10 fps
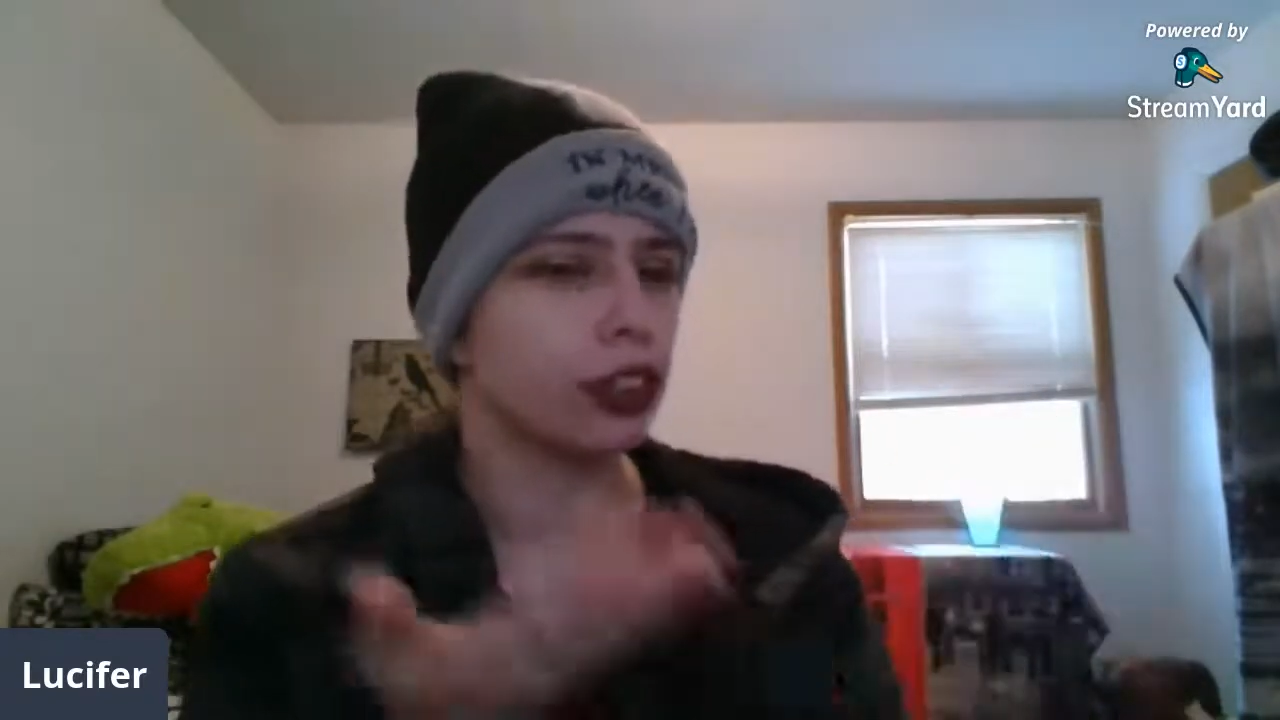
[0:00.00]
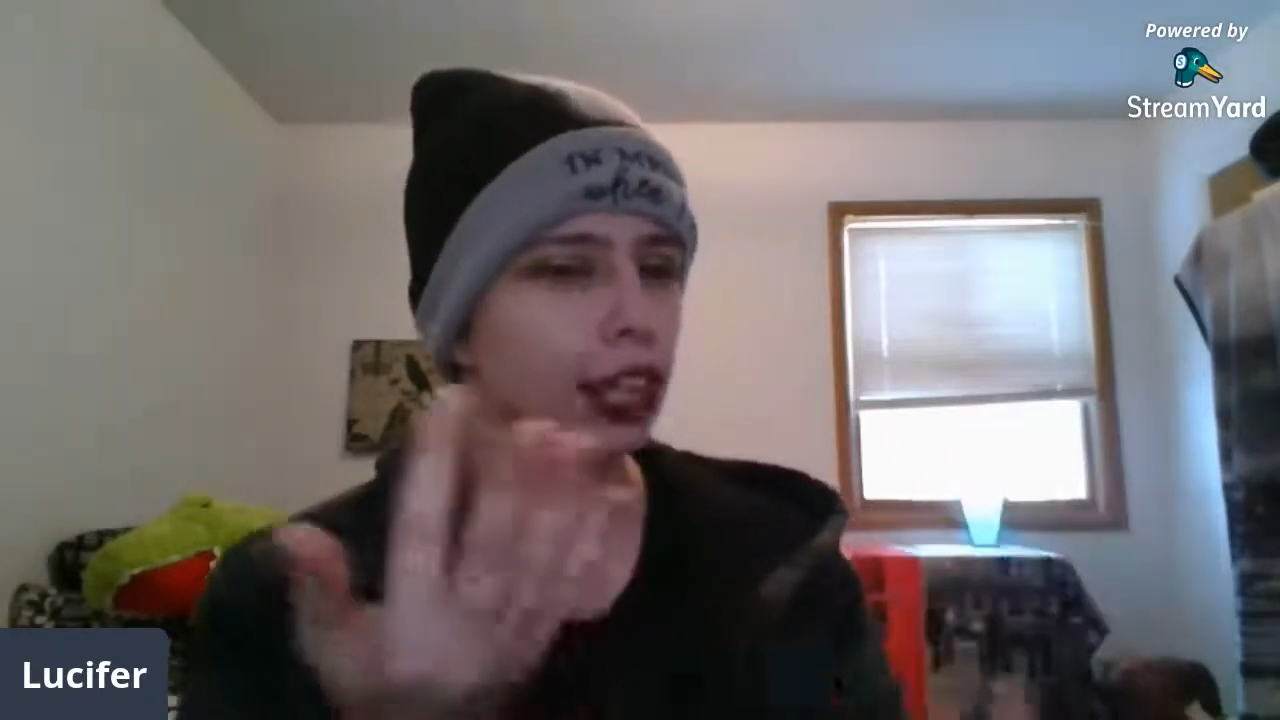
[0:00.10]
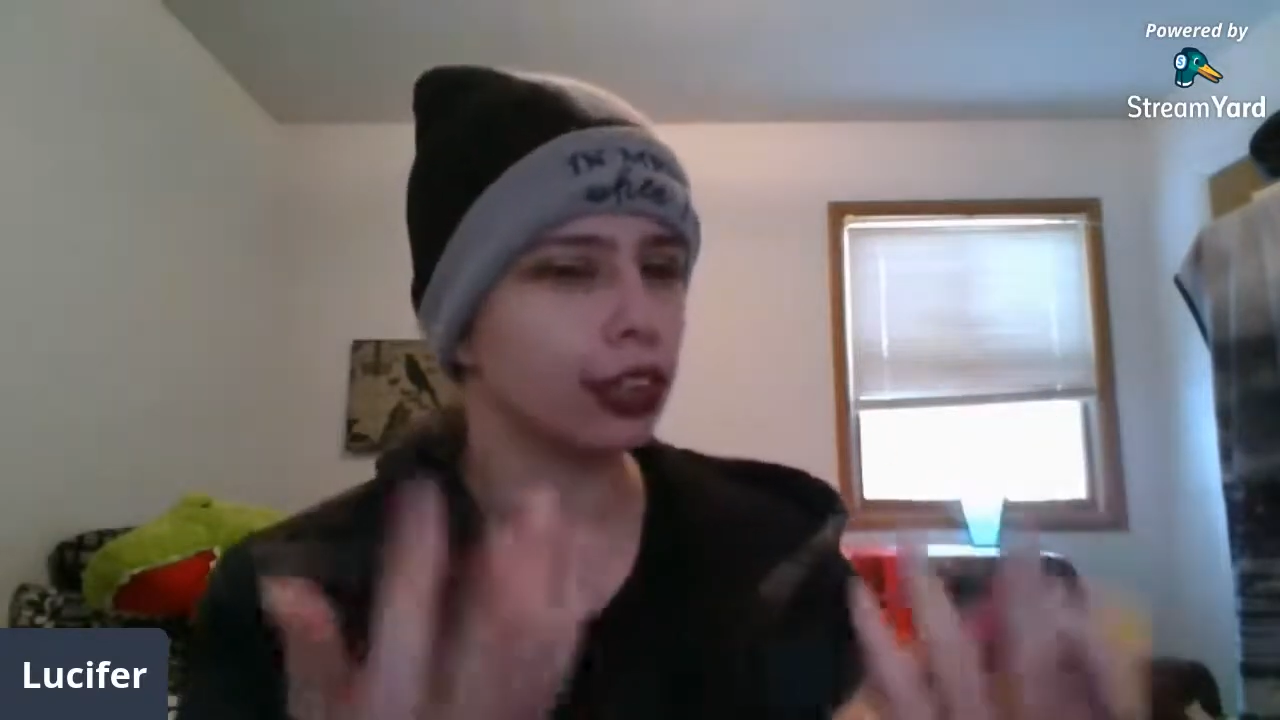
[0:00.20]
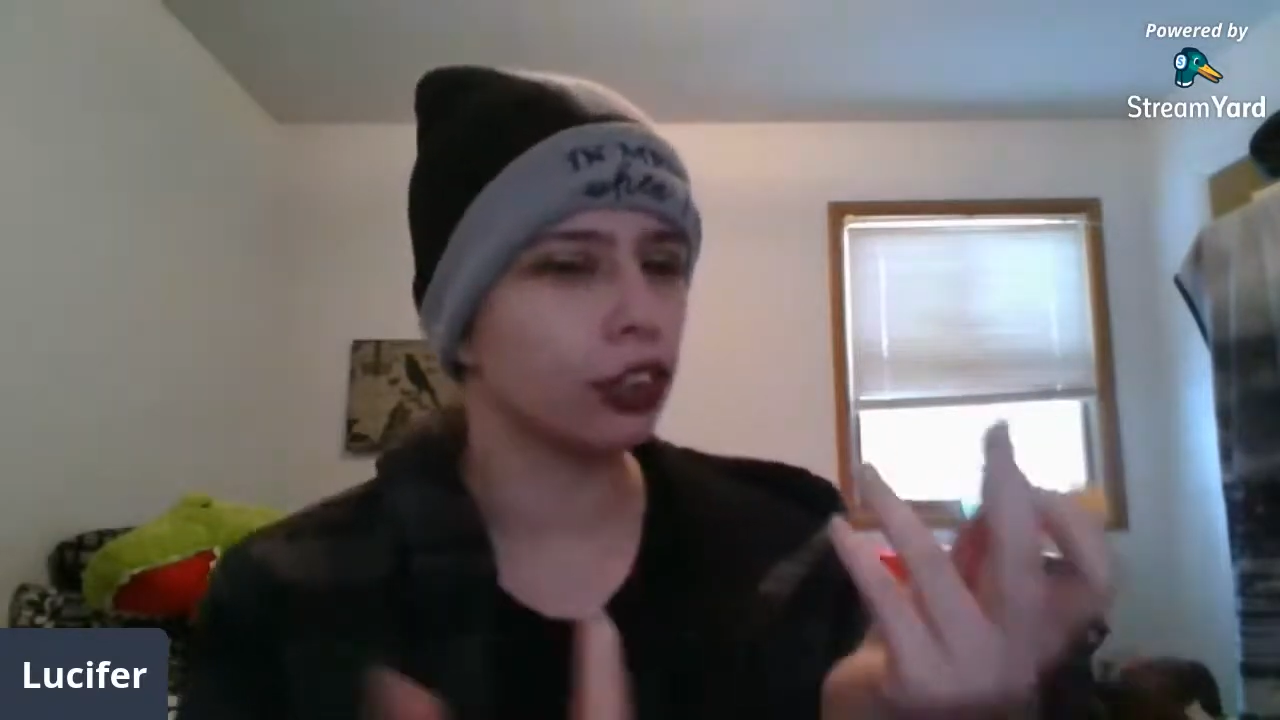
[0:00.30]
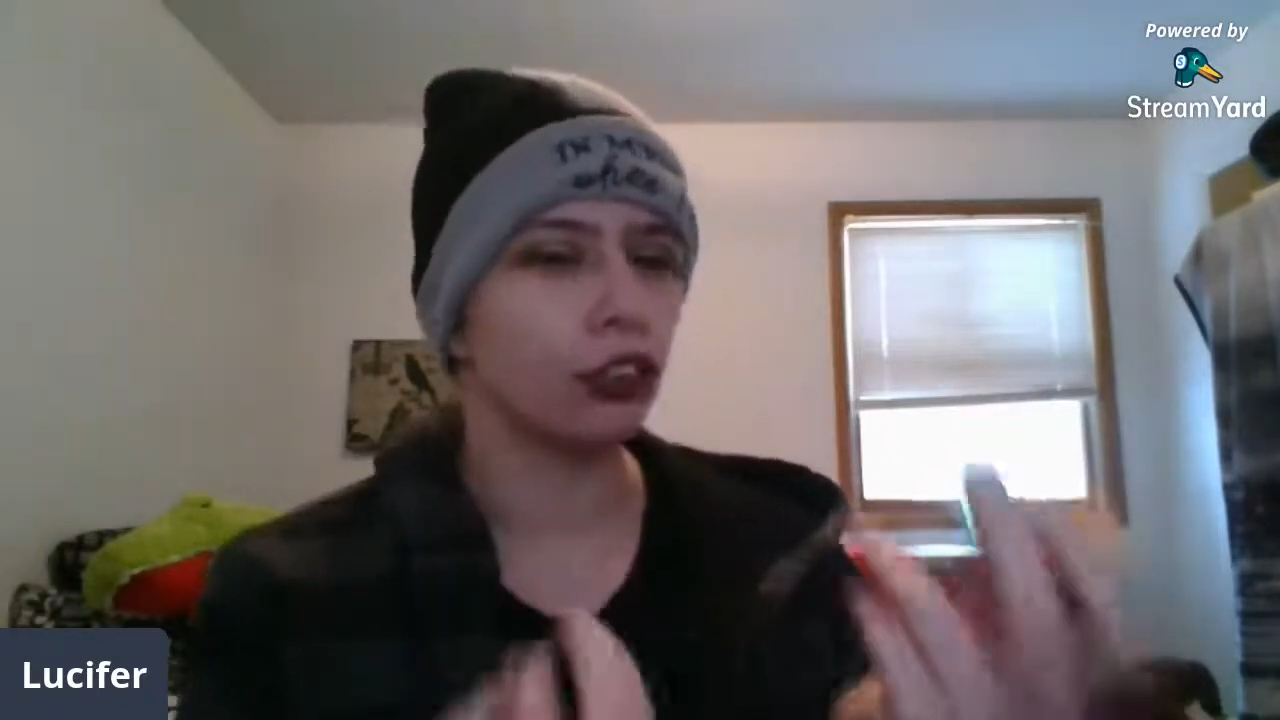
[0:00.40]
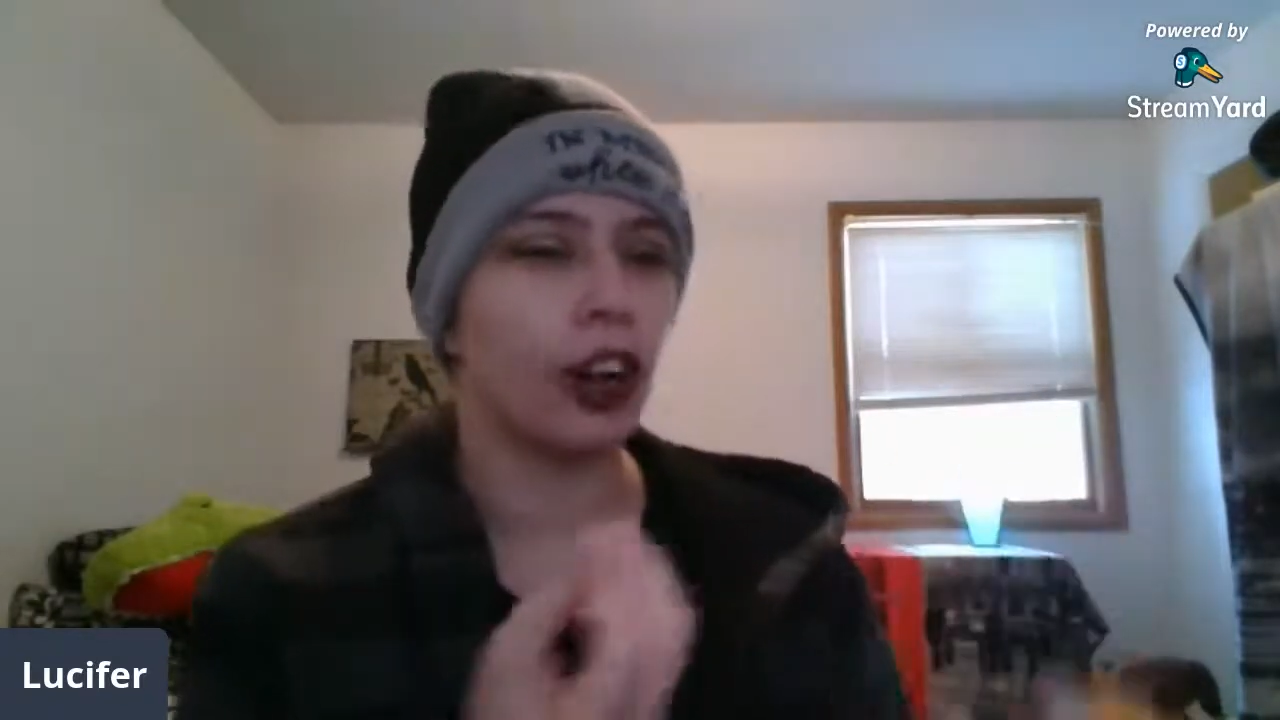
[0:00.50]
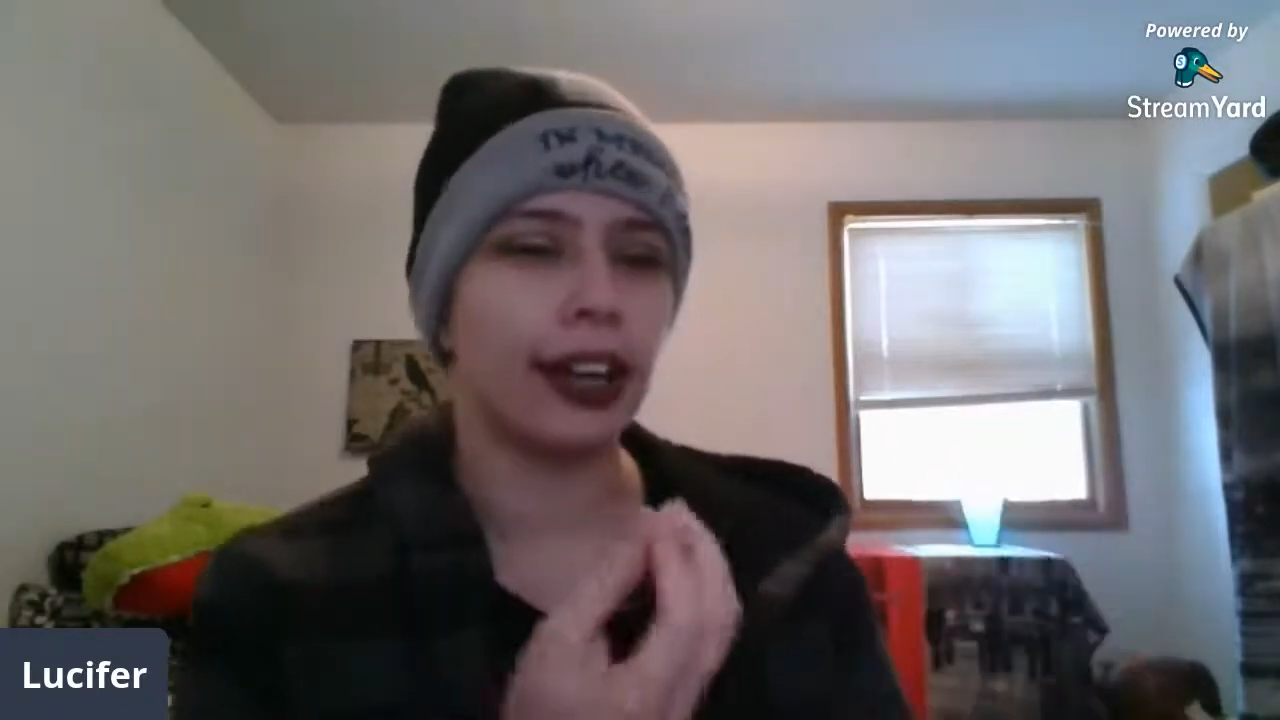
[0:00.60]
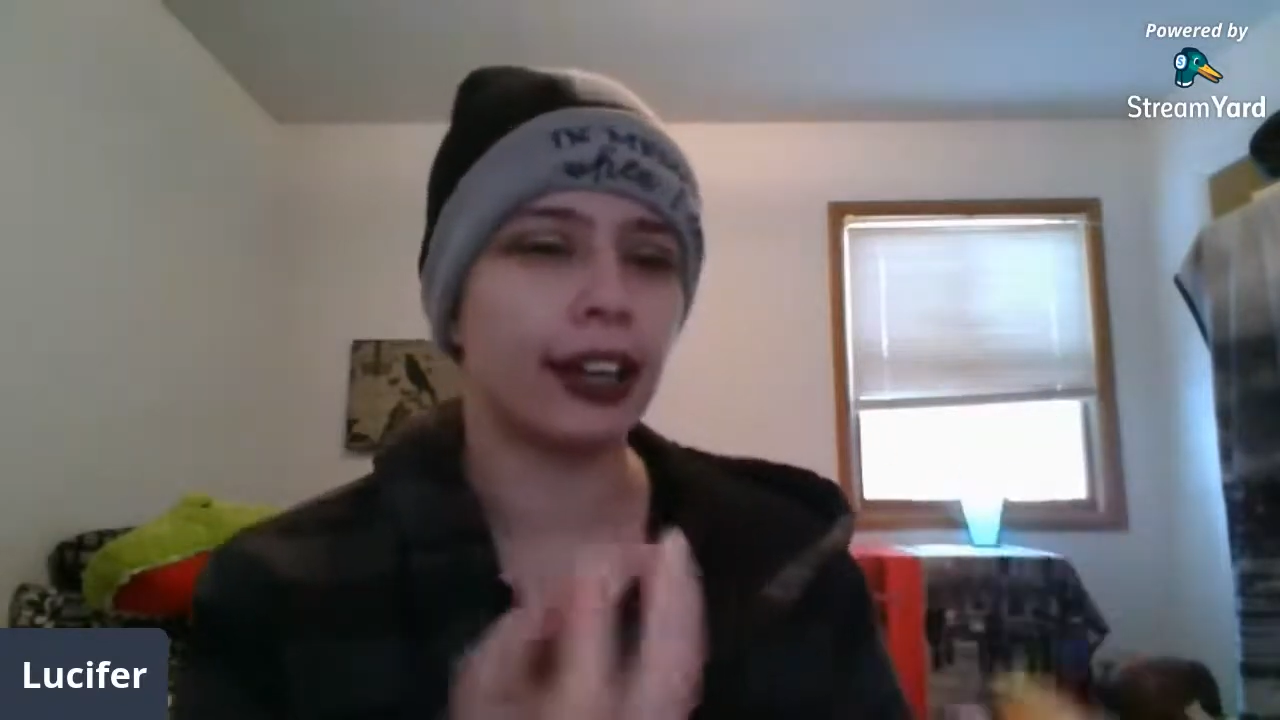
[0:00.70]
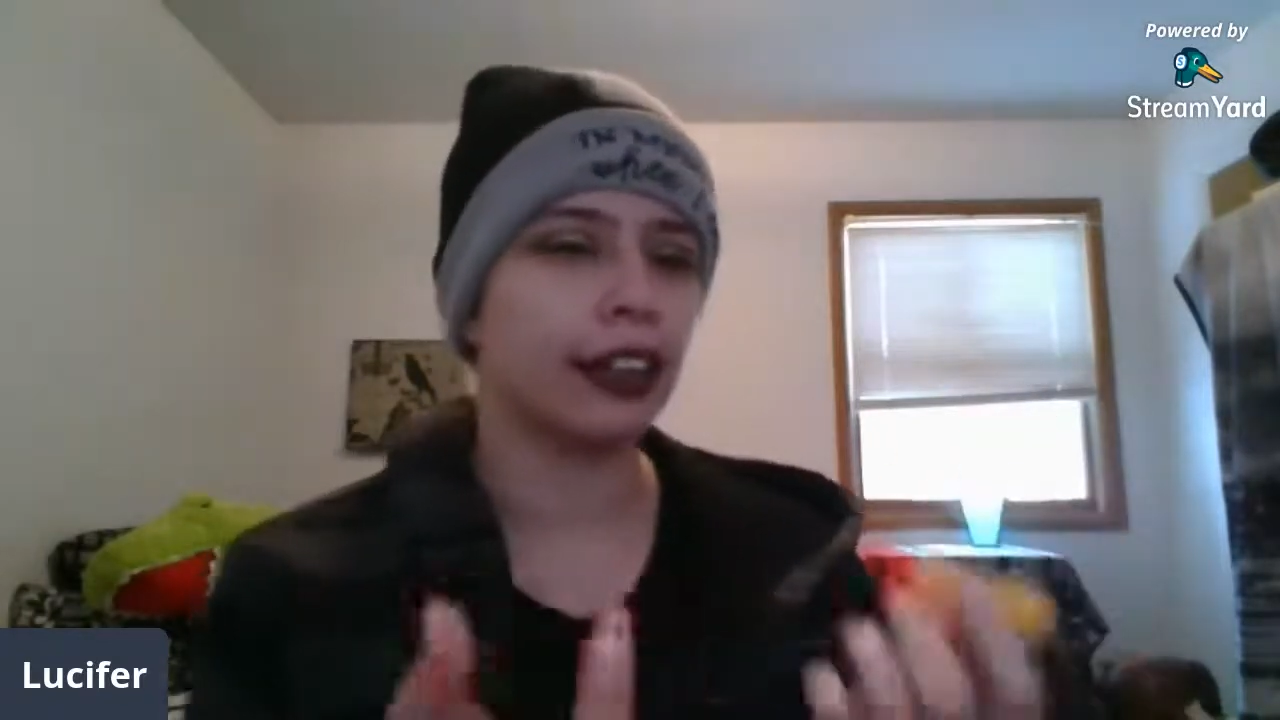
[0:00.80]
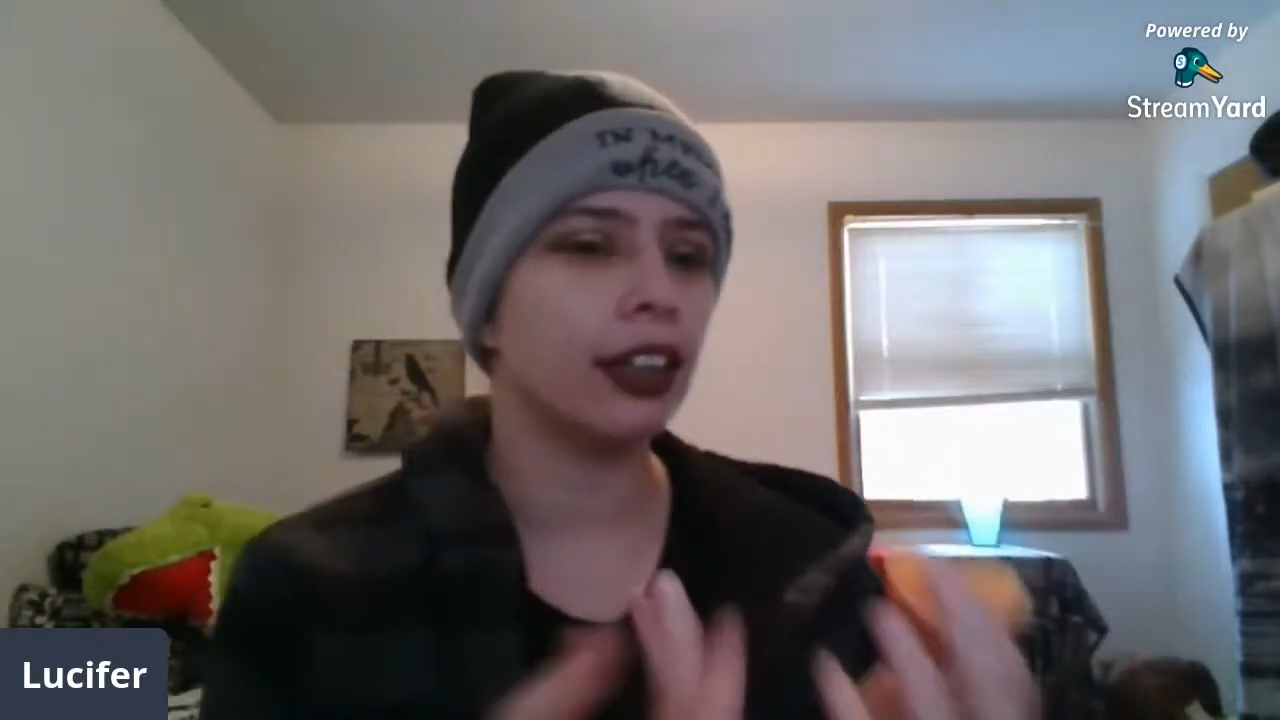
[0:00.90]
like, the
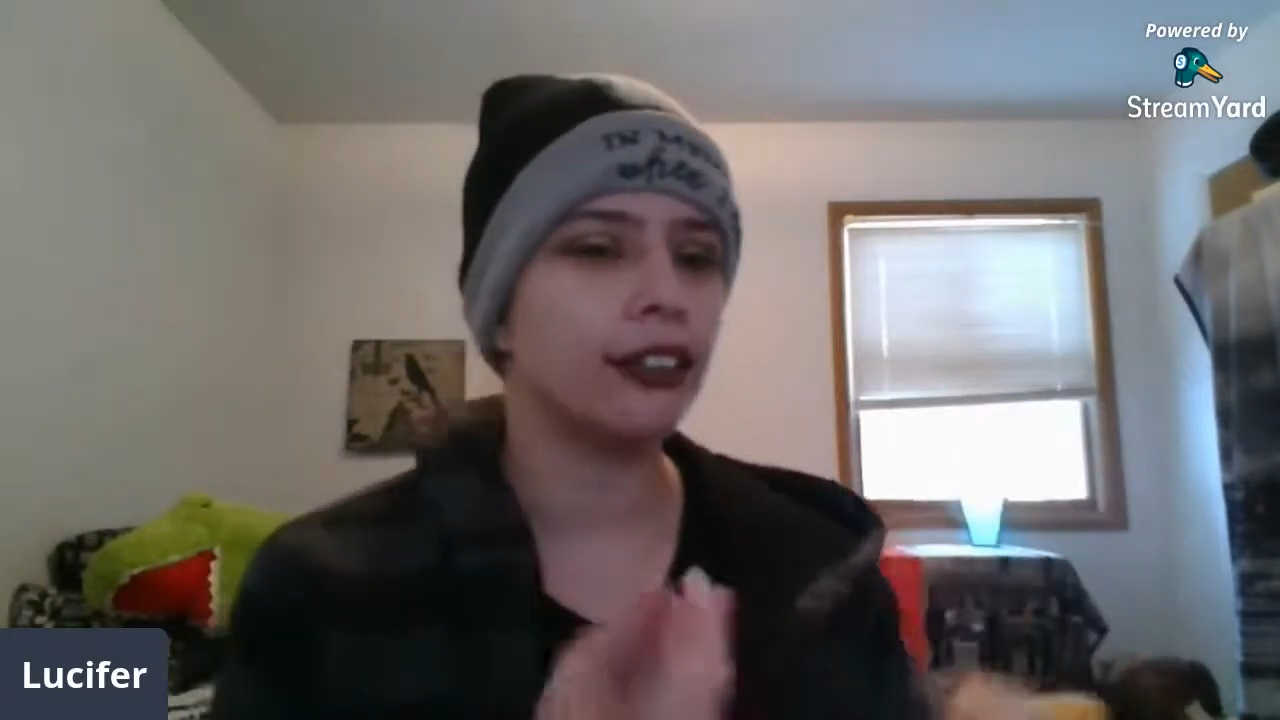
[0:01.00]
writing